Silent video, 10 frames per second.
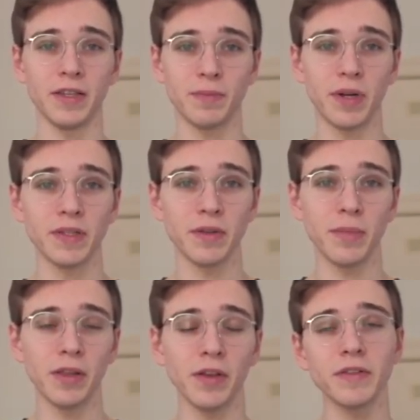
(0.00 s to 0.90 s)
espresso
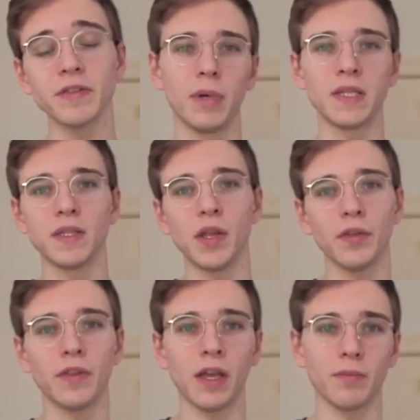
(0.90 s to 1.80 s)
methods. But it's
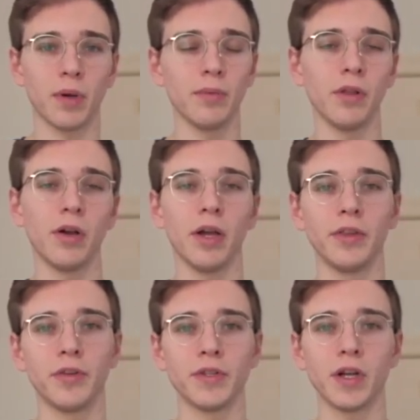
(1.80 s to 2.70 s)
not that popular
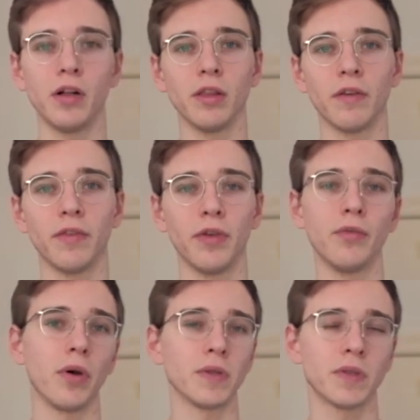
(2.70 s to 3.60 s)
and there's only a
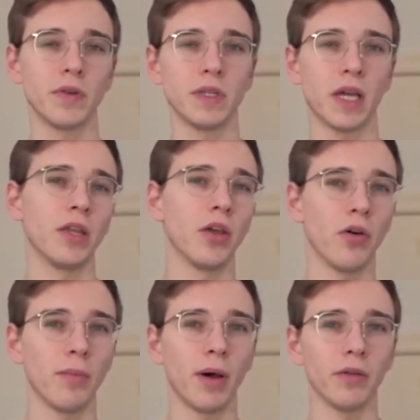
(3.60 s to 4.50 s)
few roasters I
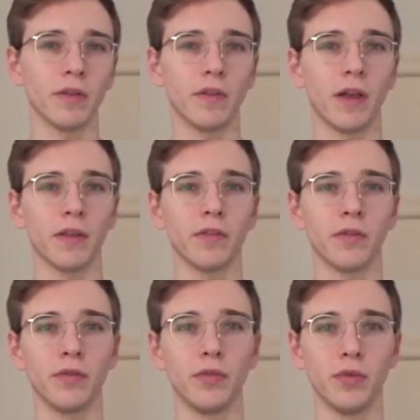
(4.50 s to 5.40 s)
know about
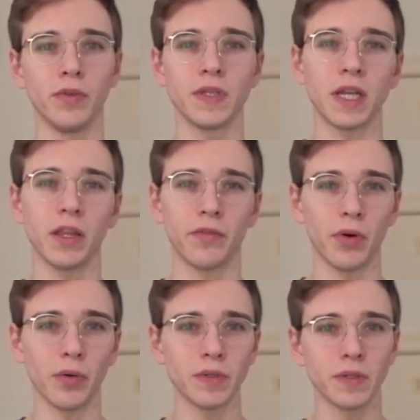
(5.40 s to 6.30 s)
that do this kind of
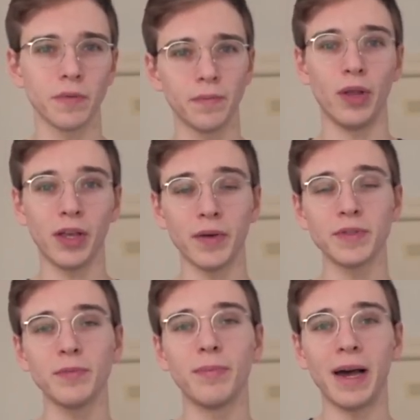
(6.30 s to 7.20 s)
roast. When it
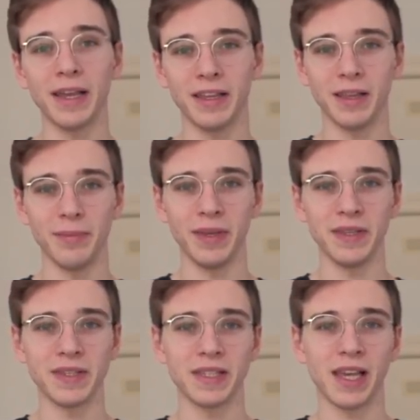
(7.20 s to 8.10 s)
comes to buying the
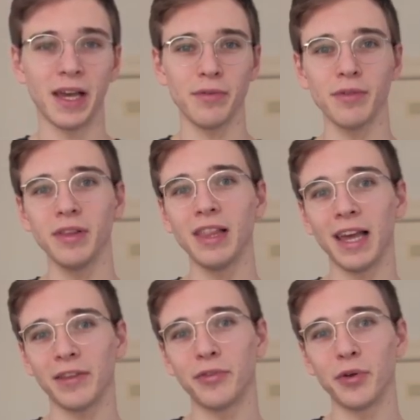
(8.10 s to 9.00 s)
beans, I usually
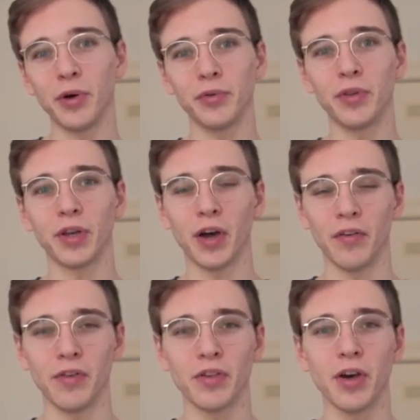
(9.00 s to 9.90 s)
like to go to the
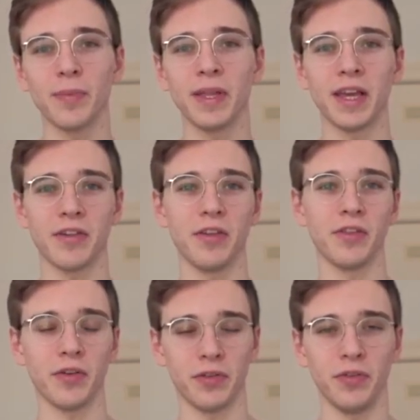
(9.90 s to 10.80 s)
coffee shop and actually
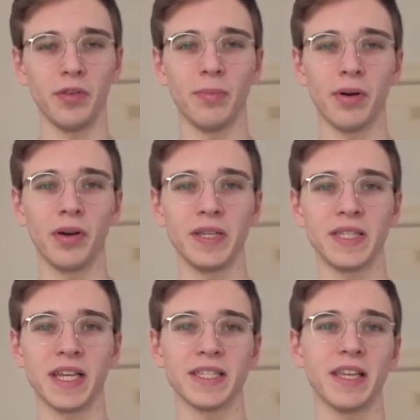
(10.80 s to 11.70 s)
talk to the
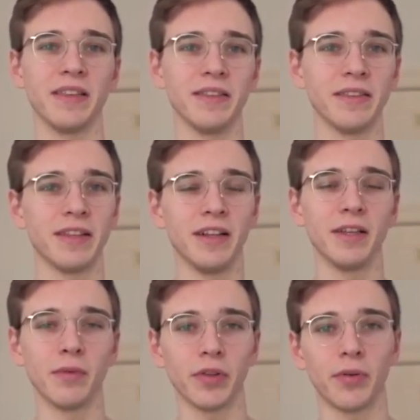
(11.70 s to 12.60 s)
baristas and tell
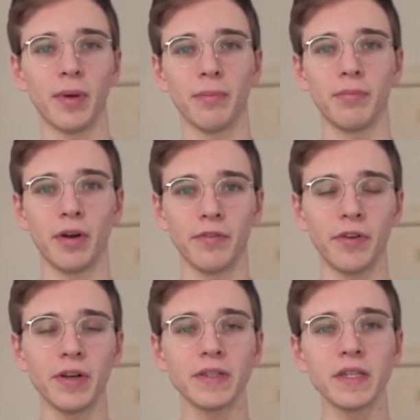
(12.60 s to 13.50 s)
them what are my
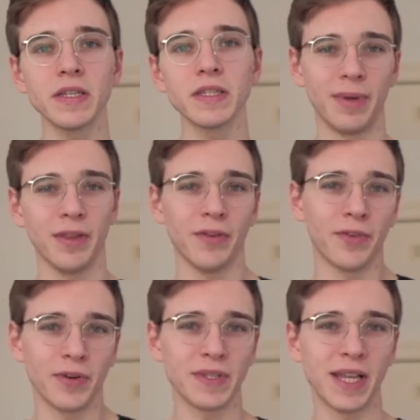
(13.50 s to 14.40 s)
preferences. But of
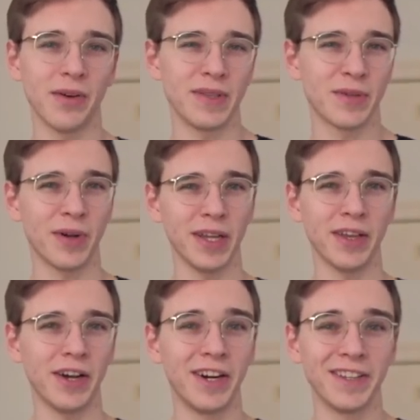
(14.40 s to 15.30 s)
course now it's quite
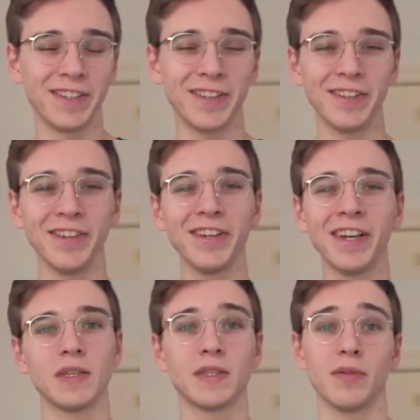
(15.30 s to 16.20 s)
hard to do.
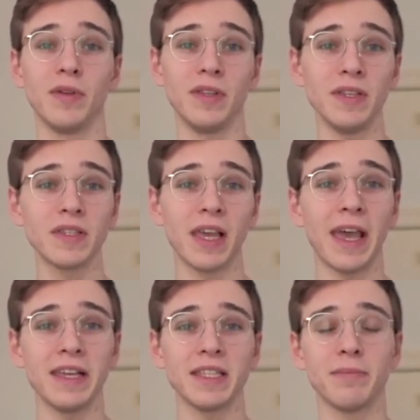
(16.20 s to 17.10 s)
So in this
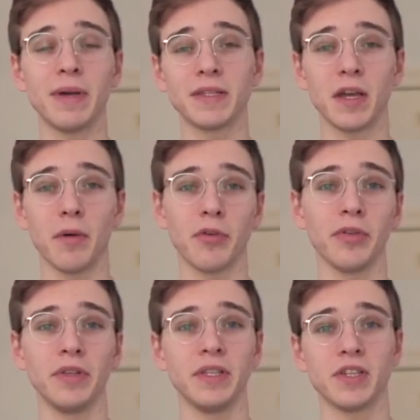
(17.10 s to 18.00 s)
case, the best
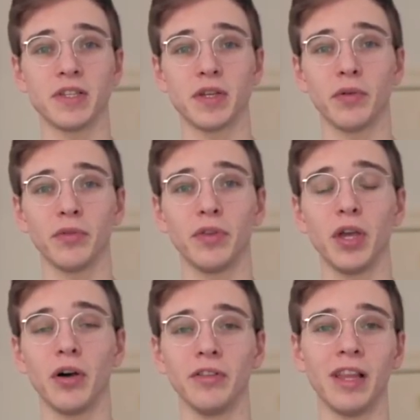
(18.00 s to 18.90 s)
option is just go to
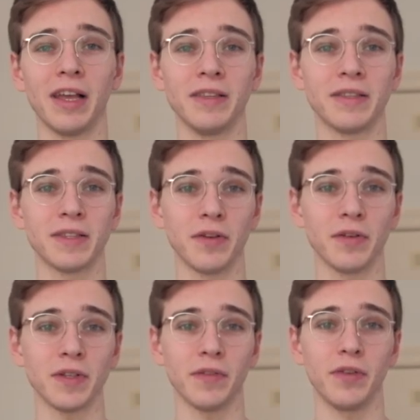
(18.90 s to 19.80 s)
the online
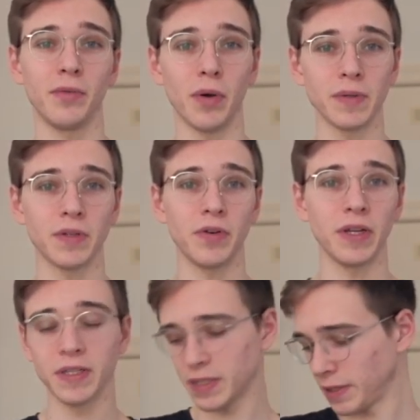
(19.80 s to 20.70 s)
stores of the
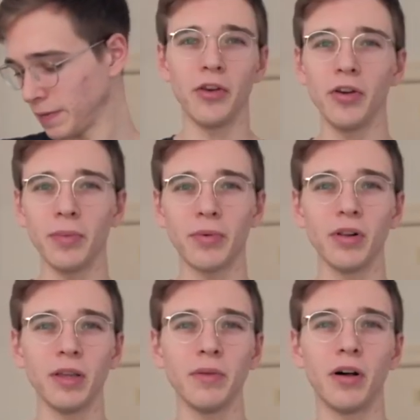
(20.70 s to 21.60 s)
roasteries. Here in
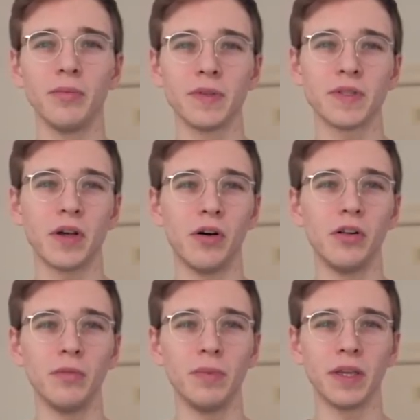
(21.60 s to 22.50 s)
Berlin, almost
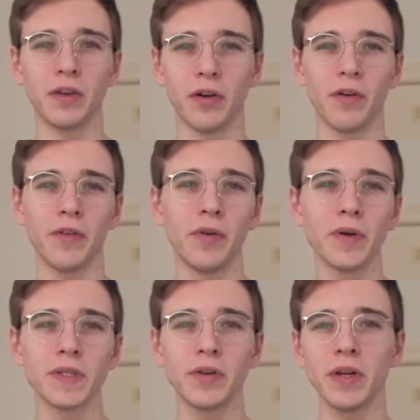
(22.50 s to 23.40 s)
all big coffee
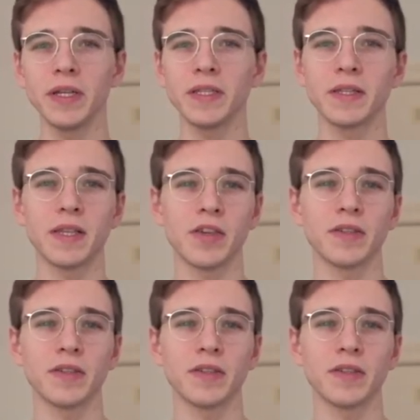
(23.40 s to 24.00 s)
roasteries, such